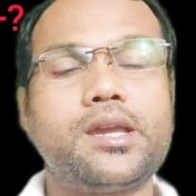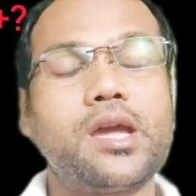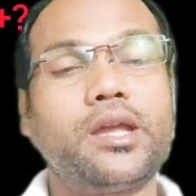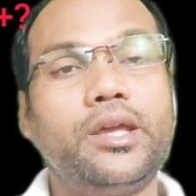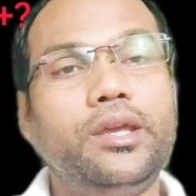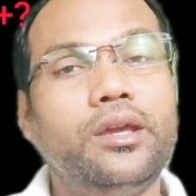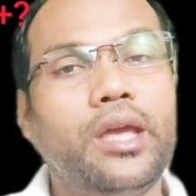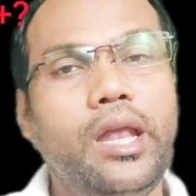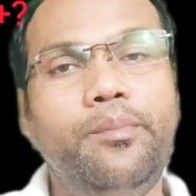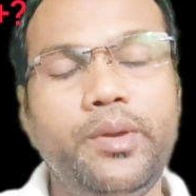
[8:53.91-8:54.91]
Can I
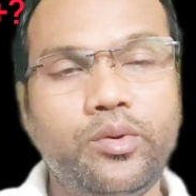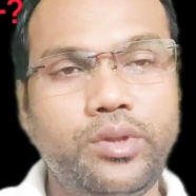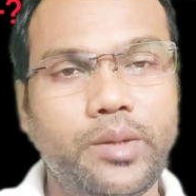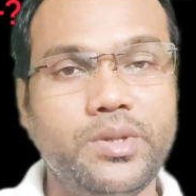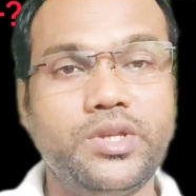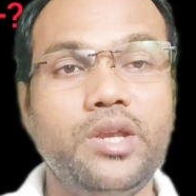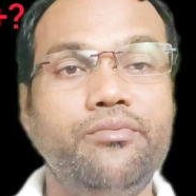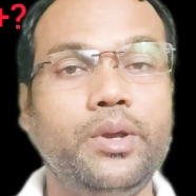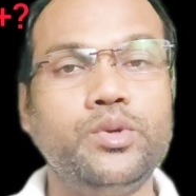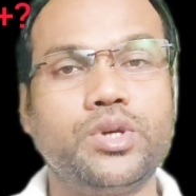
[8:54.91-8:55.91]
help you? That means
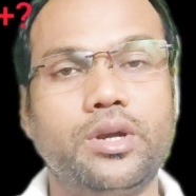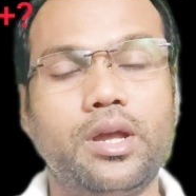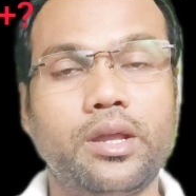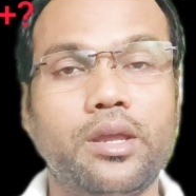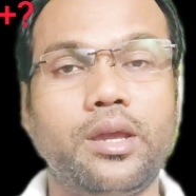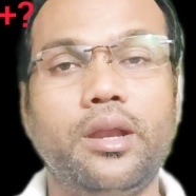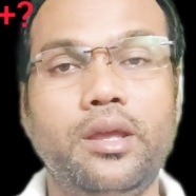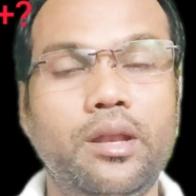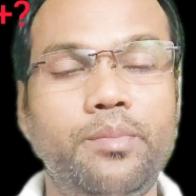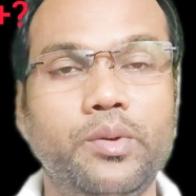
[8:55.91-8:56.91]
in future, can
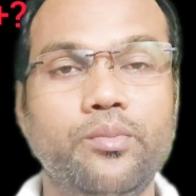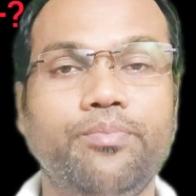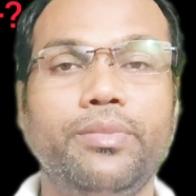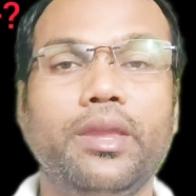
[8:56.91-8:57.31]
I help you?